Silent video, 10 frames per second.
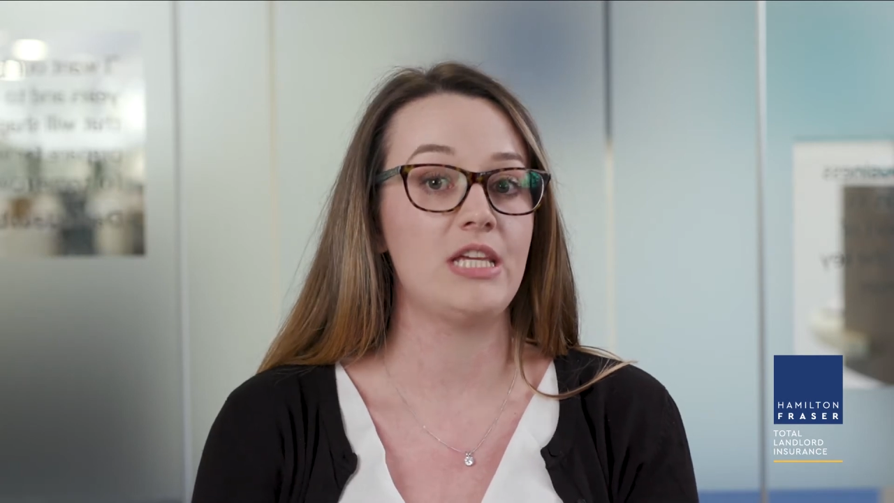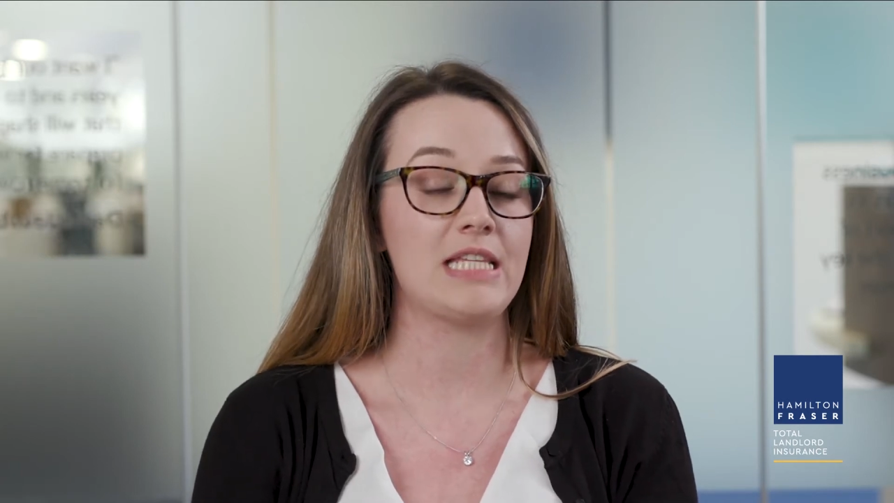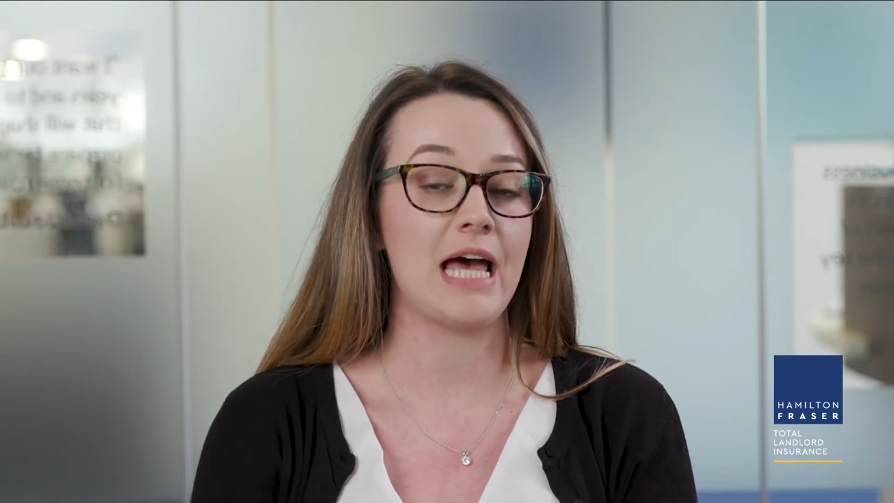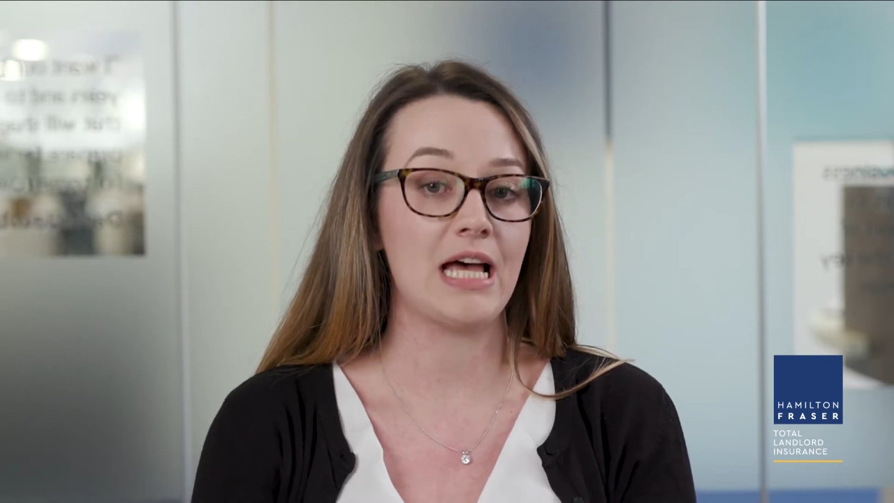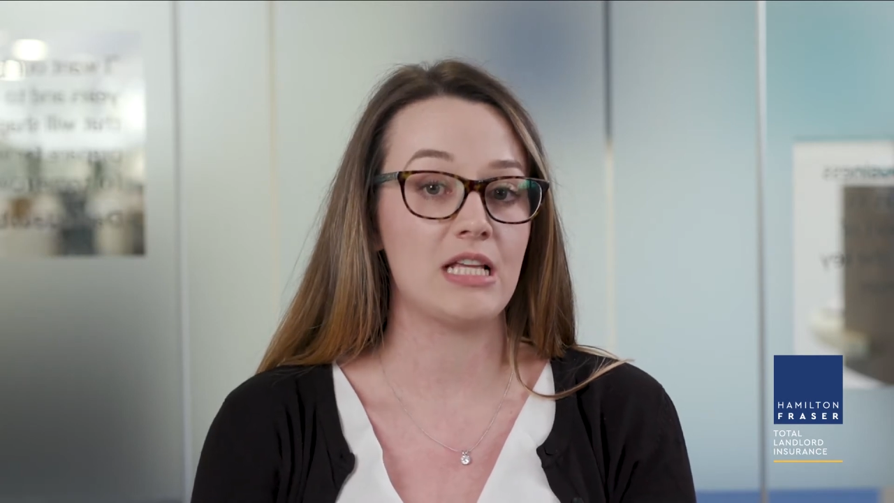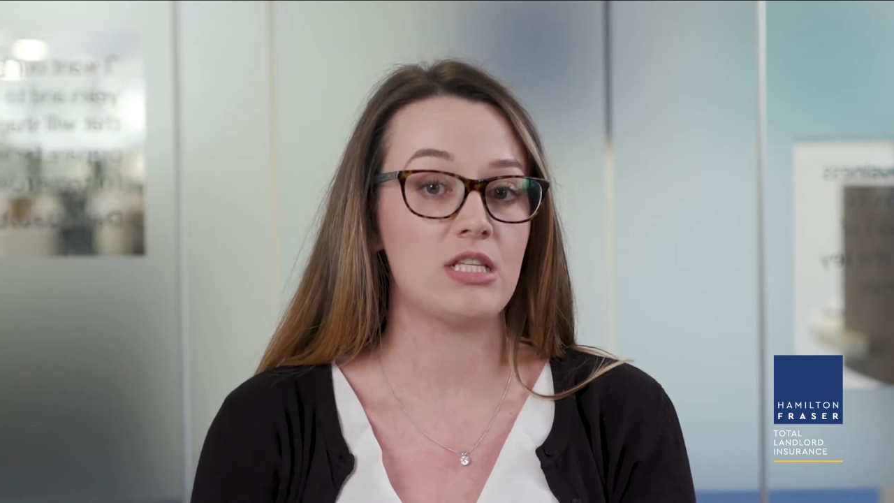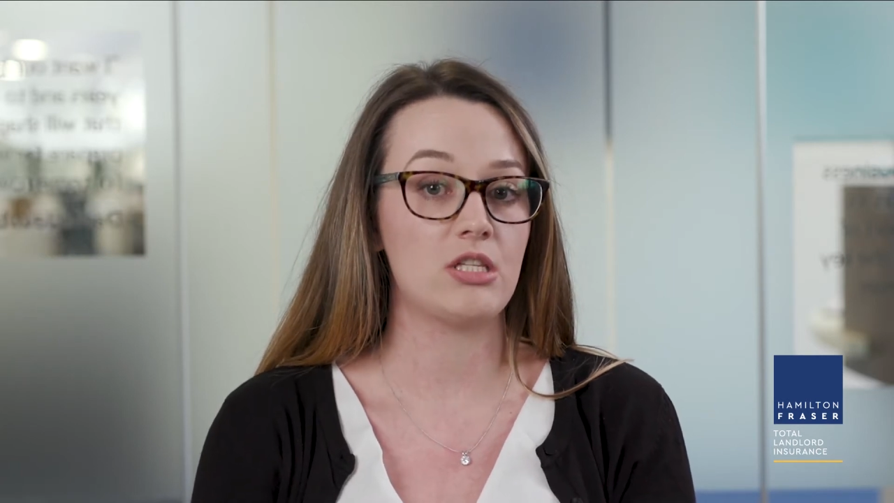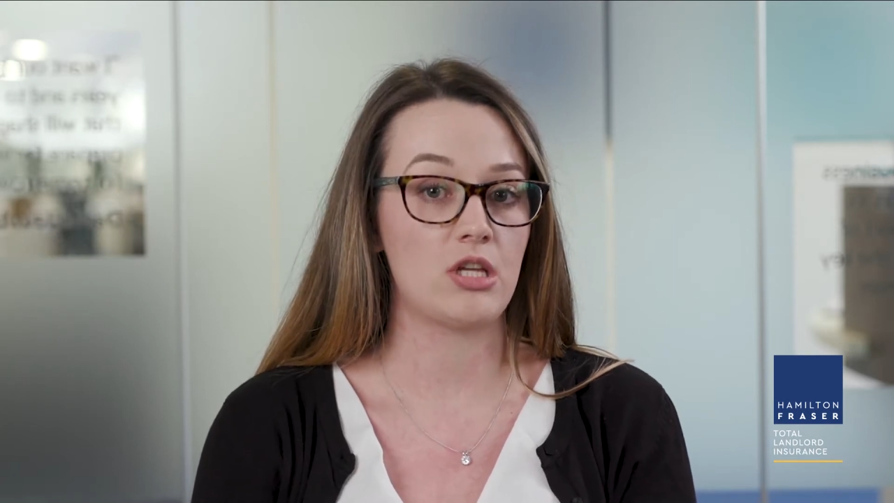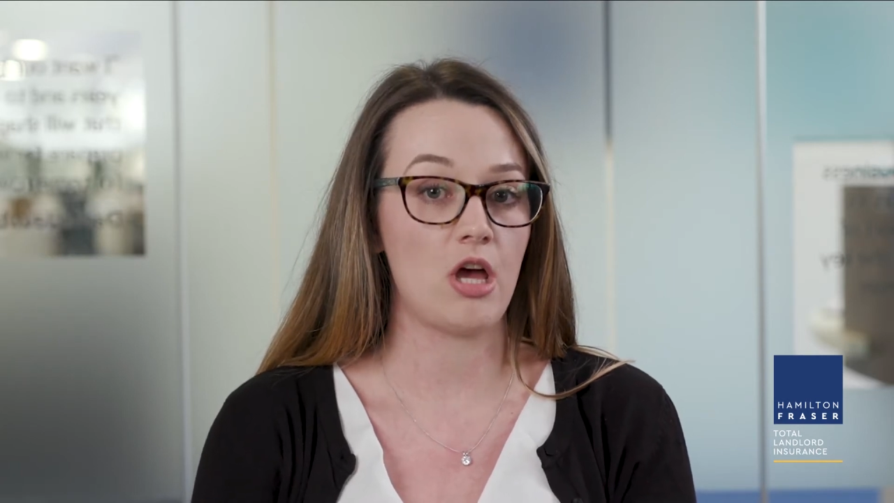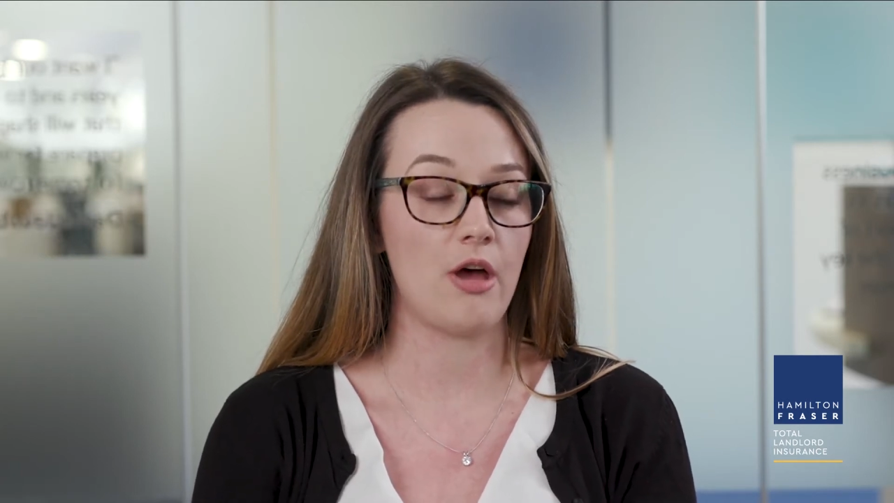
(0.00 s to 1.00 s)
This
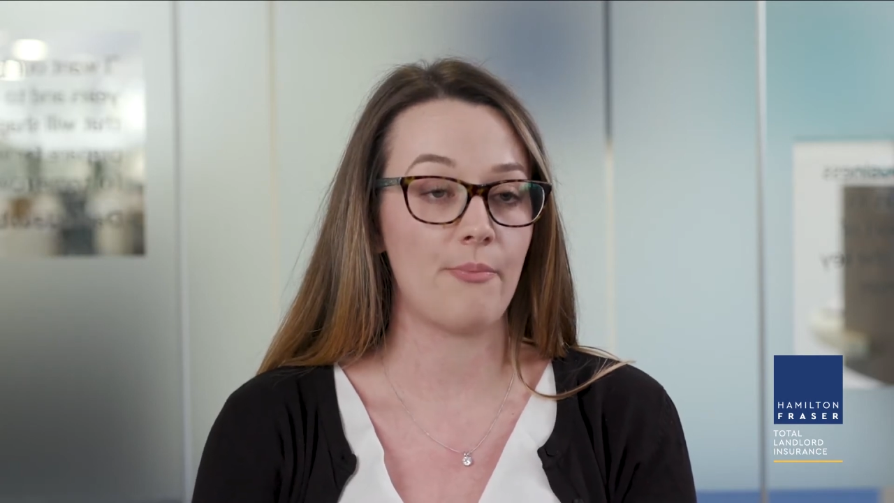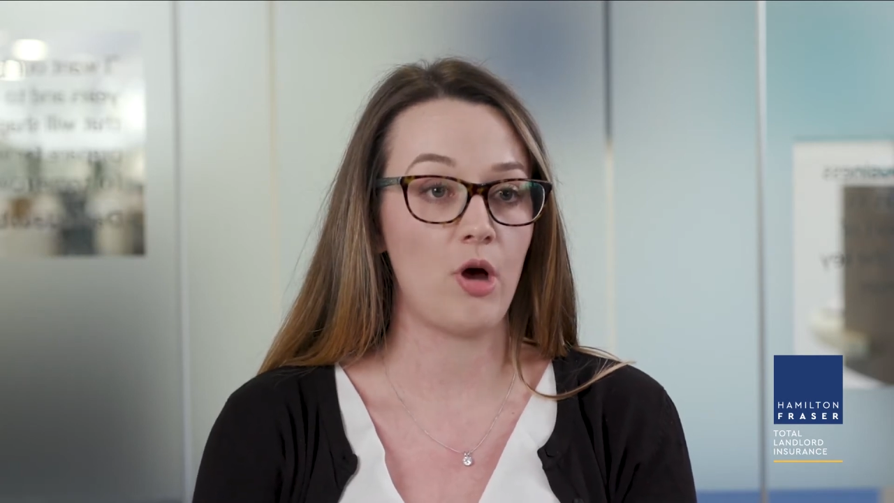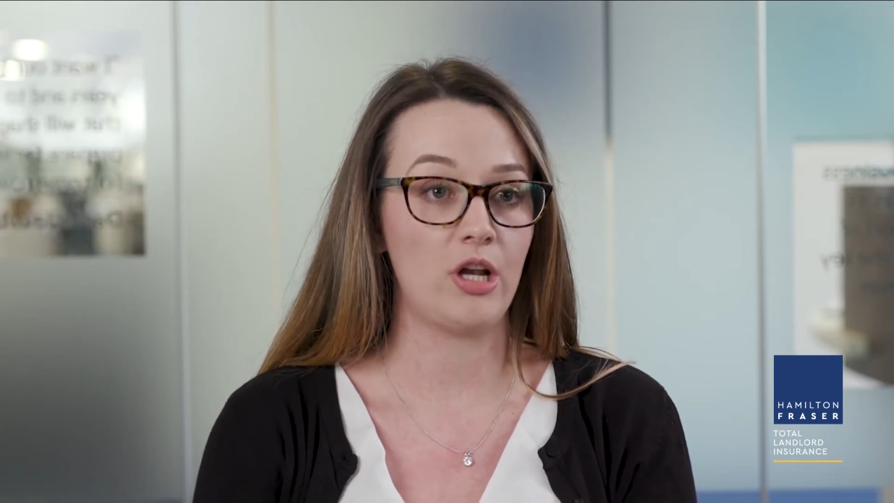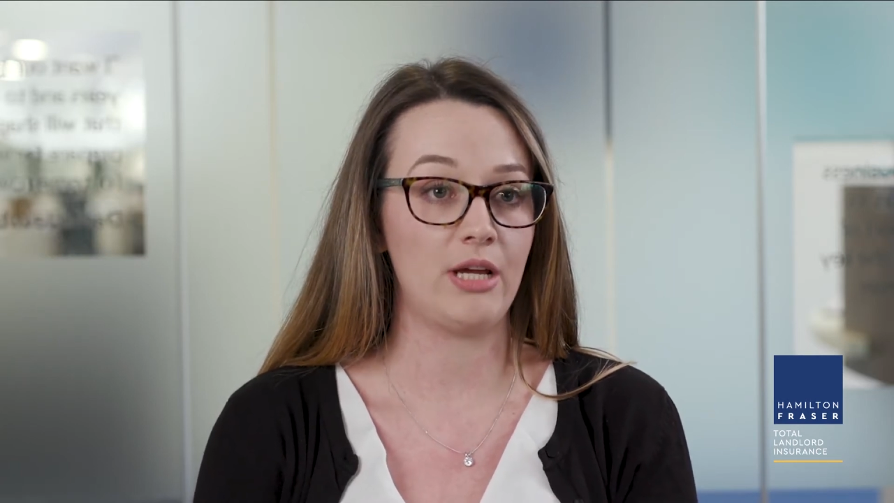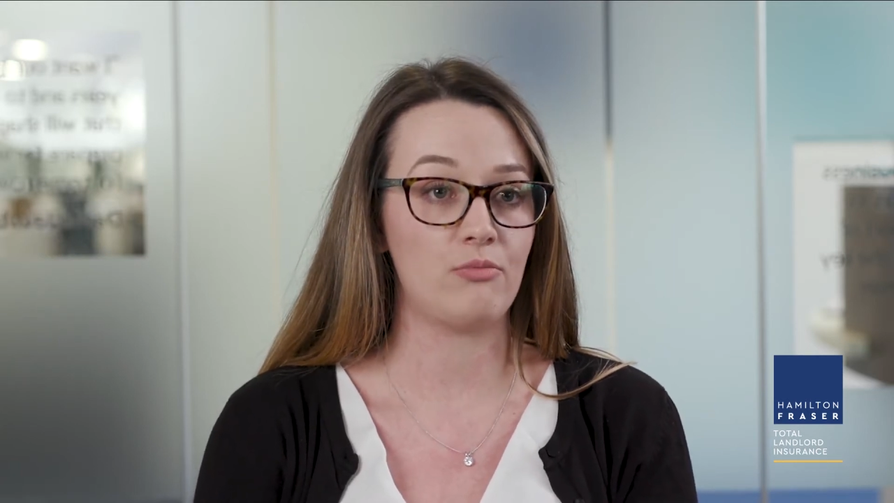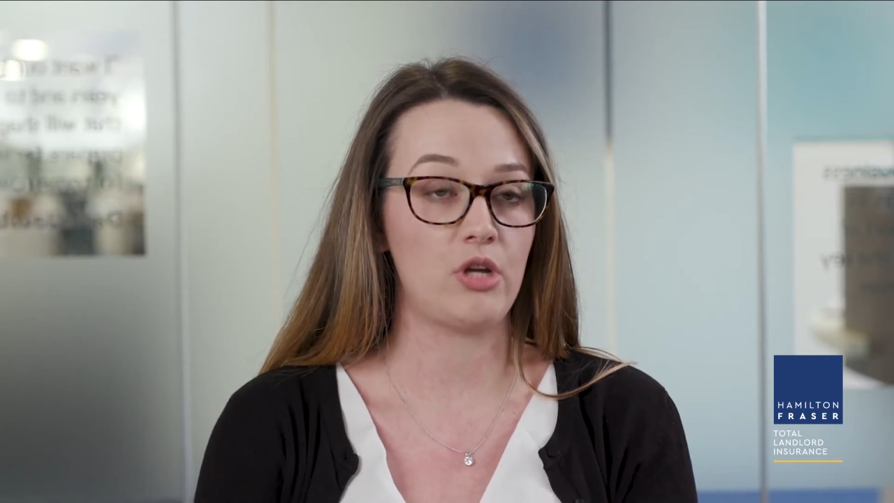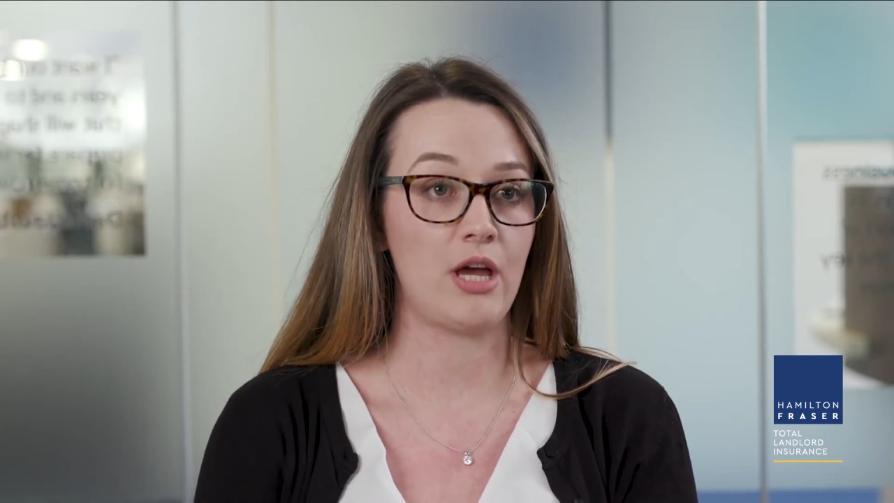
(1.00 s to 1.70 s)
has partly